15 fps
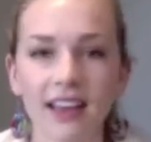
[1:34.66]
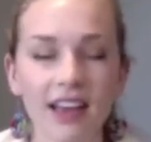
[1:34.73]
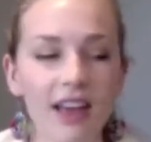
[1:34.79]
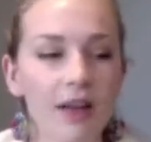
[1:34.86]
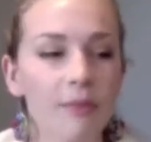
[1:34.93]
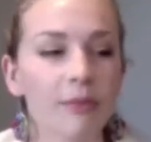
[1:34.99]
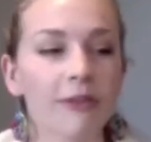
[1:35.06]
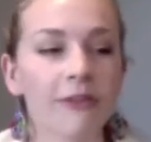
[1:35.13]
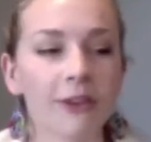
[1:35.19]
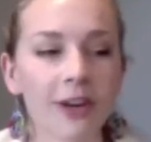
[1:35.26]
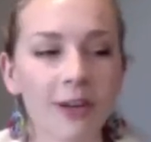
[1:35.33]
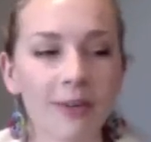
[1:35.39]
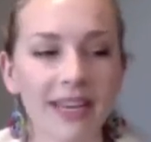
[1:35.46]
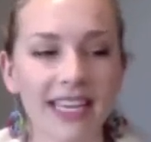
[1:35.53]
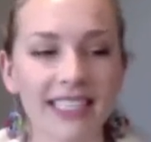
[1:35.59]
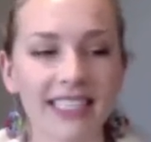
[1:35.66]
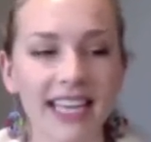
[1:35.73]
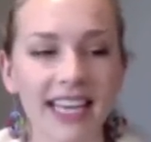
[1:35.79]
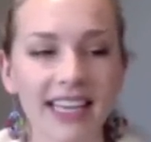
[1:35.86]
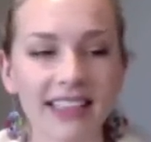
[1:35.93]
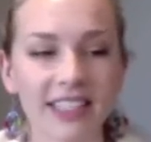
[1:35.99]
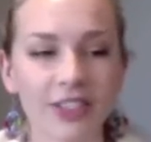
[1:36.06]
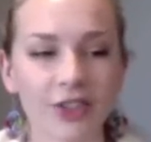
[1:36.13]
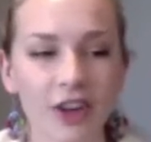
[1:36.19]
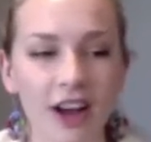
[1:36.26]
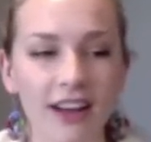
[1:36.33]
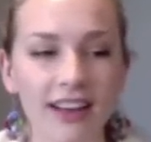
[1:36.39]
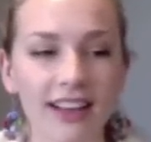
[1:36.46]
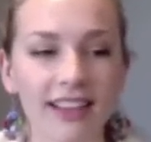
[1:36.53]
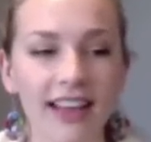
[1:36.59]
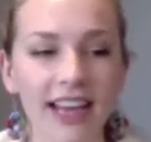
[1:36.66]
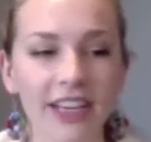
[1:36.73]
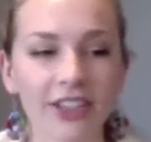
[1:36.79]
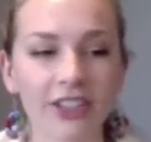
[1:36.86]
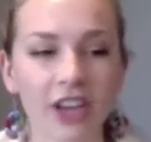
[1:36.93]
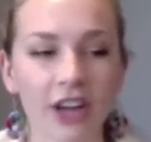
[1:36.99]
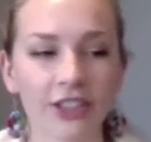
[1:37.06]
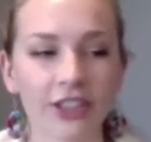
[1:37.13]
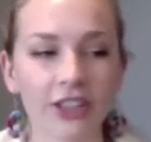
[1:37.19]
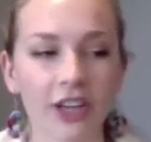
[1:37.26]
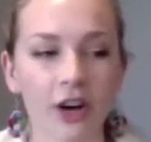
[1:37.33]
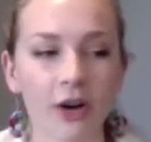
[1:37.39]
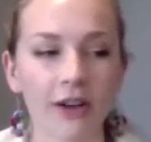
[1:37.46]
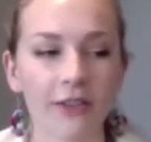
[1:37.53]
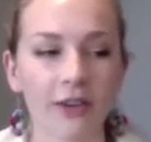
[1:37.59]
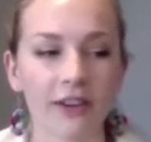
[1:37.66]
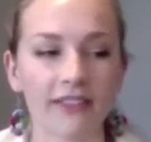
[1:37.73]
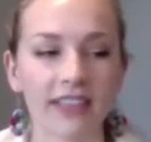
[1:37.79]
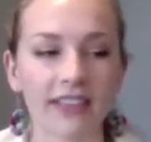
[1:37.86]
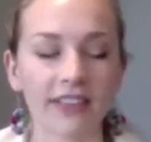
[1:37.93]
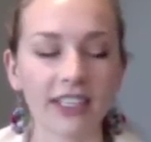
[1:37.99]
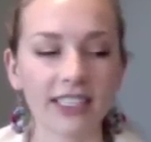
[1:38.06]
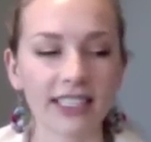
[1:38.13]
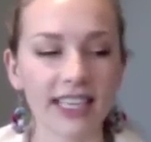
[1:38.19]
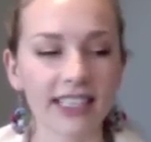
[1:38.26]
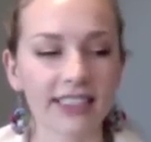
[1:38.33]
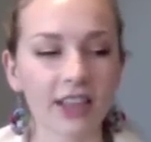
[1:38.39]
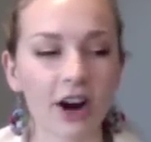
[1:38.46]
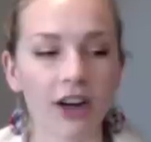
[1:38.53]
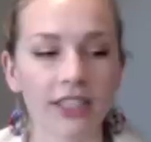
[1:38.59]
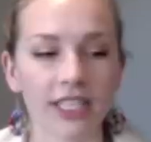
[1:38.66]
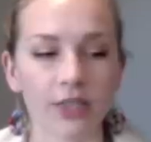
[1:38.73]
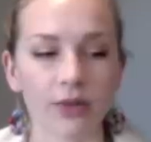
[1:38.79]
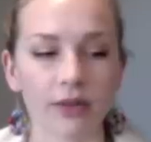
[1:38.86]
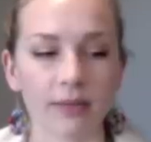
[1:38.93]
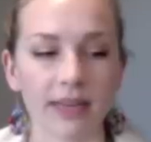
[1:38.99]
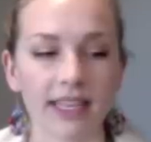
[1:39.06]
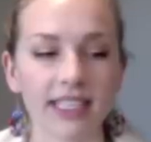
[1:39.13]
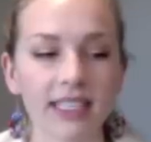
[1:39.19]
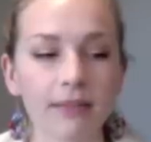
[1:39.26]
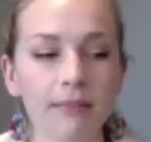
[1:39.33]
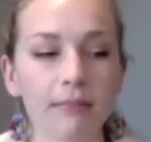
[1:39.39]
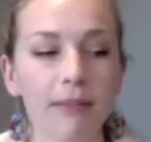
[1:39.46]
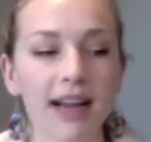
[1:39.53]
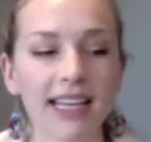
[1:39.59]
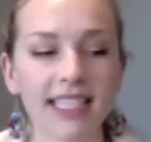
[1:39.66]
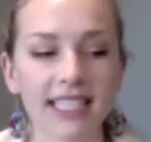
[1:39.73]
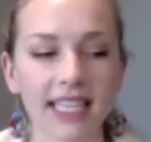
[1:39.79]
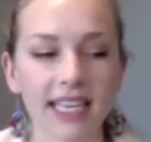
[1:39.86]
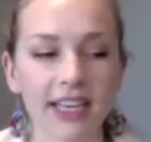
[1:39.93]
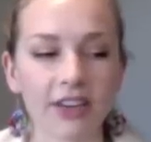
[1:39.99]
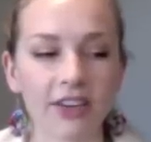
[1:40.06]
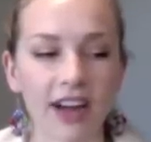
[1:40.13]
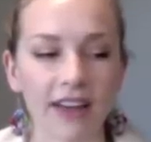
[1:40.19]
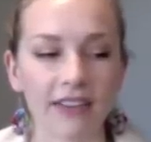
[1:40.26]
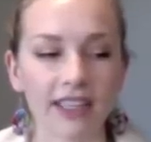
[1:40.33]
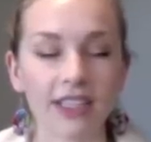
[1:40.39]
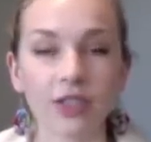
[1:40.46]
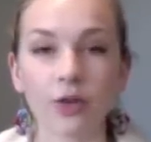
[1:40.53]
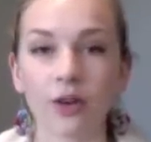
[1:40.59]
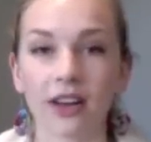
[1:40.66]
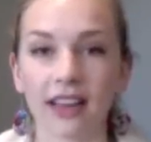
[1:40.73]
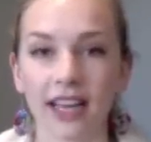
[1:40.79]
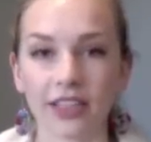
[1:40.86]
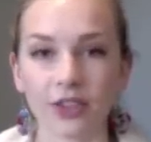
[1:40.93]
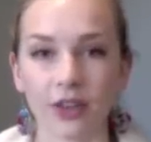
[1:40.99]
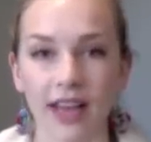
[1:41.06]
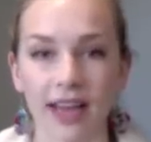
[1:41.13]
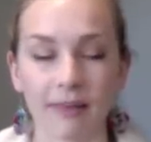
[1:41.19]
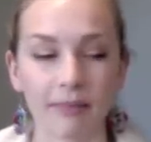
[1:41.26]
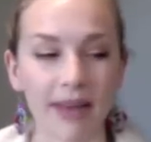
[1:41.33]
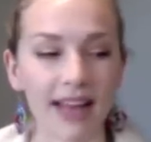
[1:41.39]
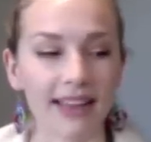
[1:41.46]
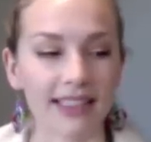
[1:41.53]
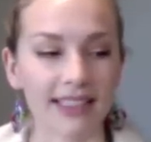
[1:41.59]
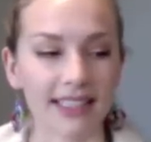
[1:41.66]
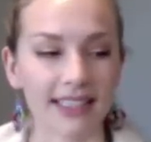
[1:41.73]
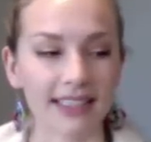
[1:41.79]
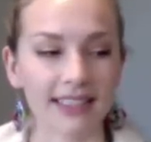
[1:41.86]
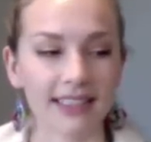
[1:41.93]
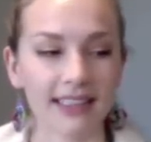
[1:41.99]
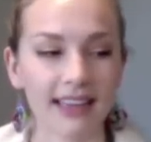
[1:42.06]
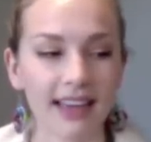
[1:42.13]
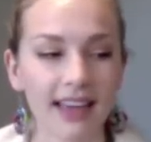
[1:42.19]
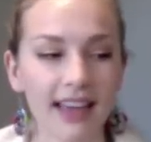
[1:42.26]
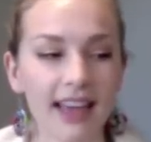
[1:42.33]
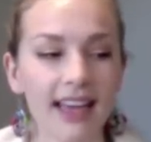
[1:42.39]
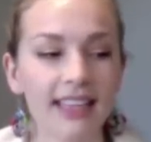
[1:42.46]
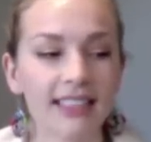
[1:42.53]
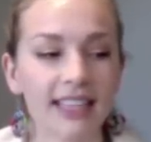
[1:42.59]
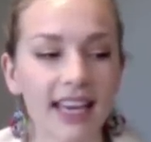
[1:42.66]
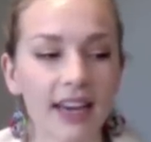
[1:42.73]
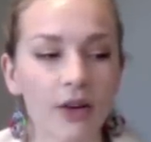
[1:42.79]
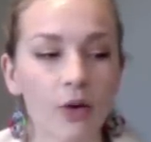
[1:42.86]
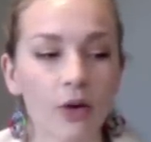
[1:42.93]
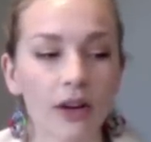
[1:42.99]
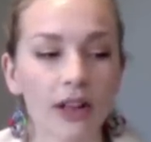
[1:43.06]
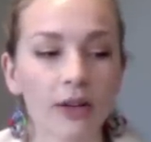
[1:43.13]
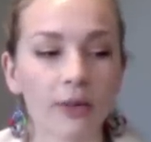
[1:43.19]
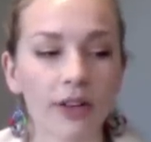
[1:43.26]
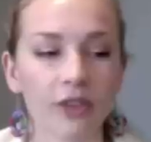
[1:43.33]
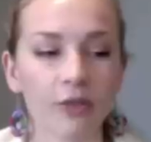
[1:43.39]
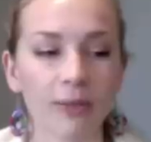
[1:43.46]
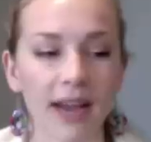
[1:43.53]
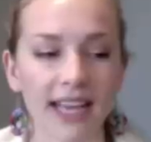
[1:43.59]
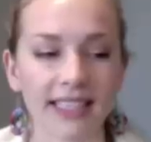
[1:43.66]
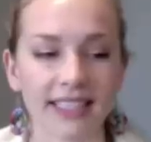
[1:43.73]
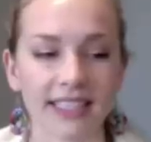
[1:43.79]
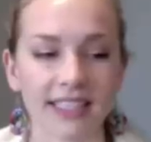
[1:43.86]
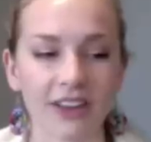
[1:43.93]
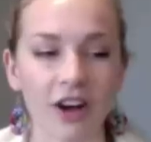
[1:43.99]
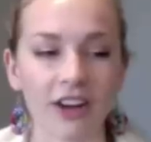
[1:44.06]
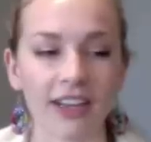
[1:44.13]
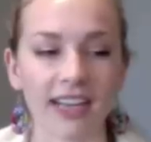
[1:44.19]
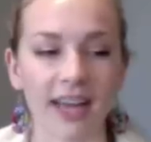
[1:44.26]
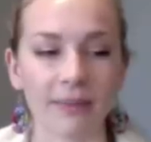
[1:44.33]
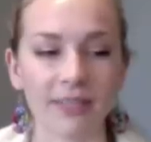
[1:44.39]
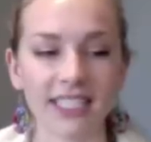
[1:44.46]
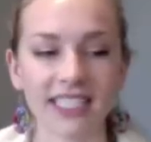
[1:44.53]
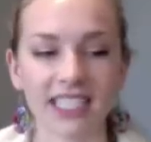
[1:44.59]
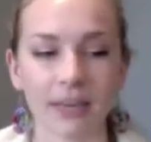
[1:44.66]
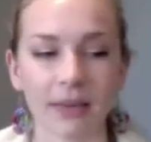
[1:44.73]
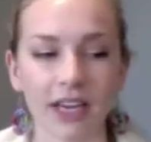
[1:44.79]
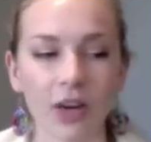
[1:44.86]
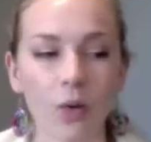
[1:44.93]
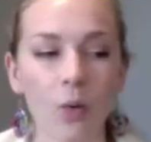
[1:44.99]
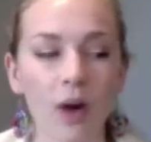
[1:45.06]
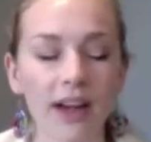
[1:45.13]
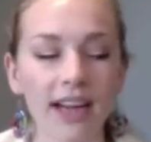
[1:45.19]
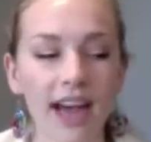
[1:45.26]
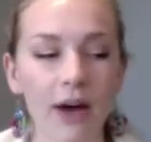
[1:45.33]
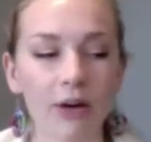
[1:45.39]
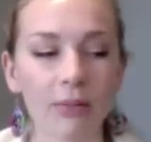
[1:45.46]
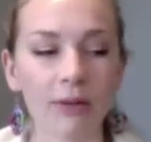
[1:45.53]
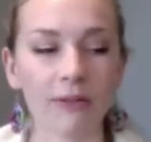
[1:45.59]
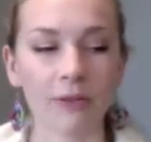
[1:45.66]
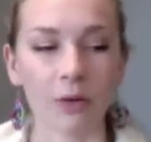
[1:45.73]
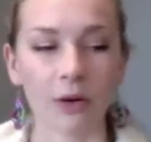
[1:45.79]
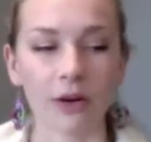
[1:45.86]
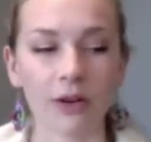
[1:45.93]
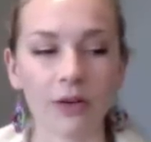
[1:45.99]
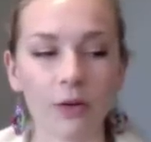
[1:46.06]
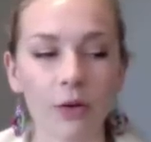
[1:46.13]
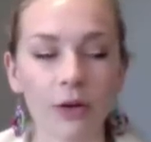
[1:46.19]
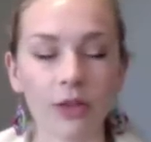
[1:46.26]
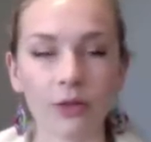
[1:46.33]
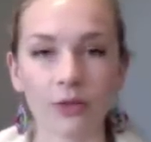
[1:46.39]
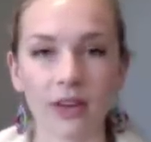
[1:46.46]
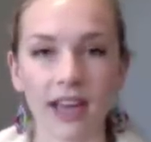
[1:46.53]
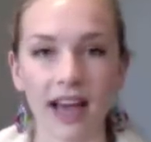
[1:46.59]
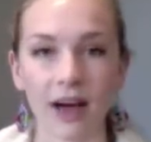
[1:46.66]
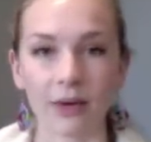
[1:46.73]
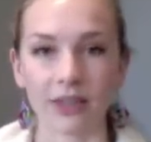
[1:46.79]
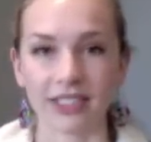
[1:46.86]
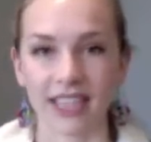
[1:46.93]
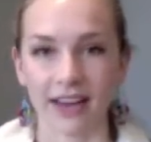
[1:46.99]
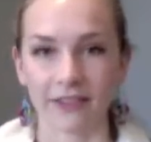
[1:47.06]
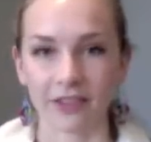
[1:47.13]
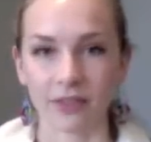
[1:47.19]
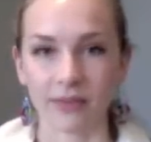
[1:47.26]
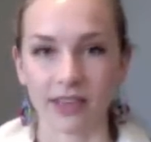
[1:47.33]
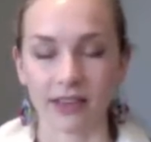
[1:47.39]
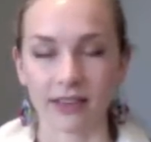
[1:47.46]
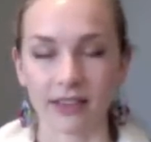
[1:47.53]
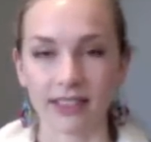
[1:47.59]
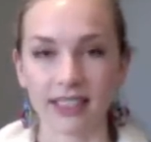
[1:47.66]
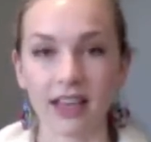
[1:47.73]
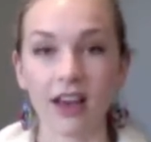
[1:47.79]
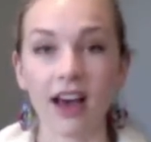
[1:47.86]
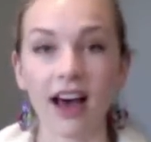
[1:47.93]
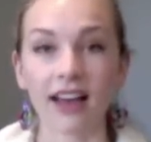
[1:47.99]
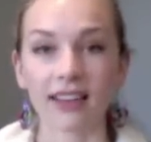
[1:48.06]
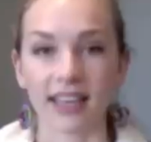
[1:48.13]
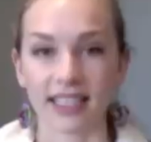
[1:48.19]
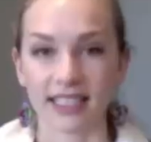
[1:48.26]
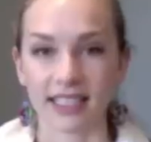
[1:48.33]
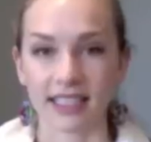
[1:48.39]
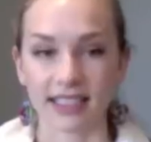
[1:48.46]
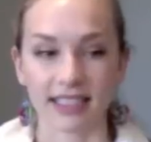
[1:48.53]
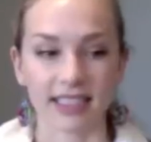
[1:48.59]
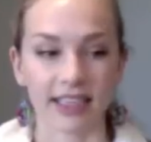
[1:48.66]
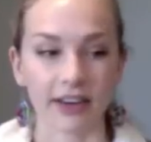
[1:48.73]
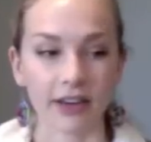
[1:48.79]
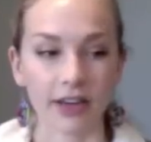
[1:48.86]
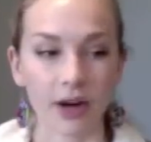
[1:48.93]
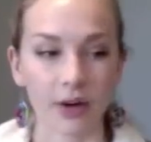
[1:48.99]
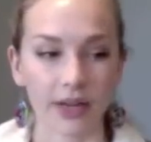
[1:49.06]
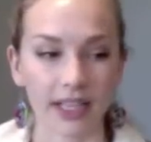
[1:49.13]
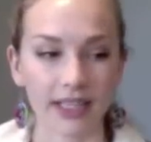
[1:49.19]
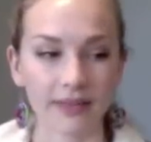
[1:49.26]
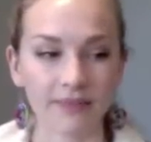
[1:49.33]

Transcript: Before you begin taking this drug, let your doctor know if you have liver disease, heart dysrhythmias, myasthenia gravis, or electrolyte imbalances. Take oral erythromycin on an empty stomach 1 hour before or 3 hours after meals, unless it is enteric-coated.